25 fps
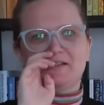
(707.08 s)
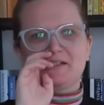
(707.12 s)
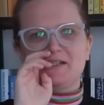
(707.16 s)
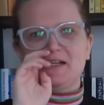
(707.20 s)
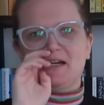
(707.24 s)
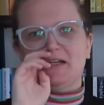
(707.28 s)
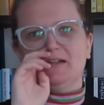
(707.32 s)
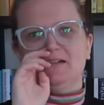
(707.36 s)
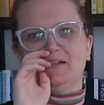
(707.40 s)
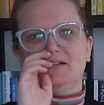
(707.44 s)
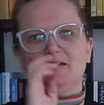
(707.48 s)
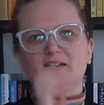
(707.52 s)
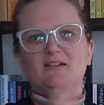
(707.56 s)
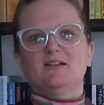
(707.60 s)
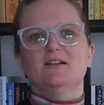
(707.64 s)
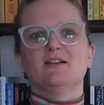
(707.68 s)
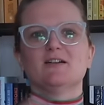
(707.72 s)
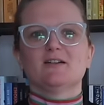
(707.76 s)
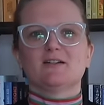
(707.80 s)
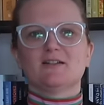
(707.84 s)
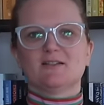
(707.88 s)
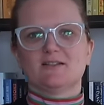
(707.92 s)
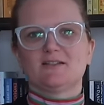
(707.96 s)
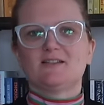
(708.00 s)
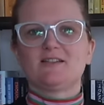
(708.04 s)
is done
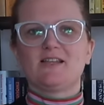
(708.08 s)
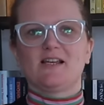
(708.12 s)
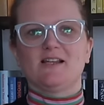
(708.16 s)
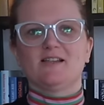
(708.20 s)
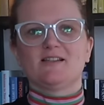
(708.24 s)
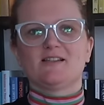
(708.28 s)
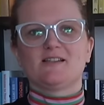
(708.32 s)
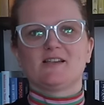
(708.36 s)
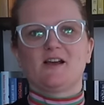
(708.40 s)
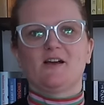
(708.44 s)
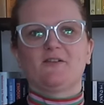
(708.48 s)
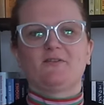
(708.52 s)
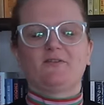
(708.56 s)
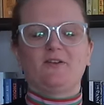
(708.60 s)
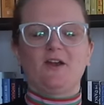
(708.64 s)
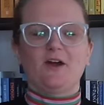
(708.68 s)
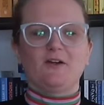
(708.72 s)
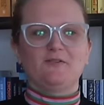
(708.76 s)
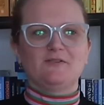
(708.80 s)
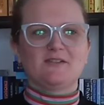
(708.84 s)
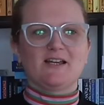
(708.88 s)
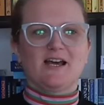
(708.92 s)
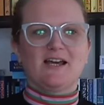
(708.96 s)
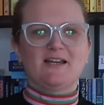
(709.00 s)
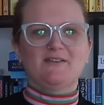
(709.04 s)
since I've
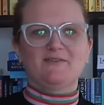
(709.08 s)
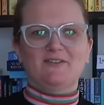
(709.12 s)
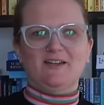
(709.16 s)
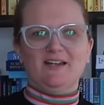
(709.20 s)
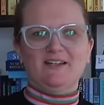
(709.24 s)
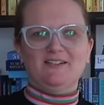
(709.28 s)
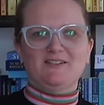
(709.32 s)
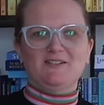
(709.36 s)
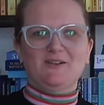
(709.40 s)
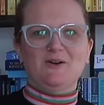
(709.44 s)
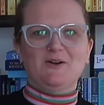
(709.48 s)
known David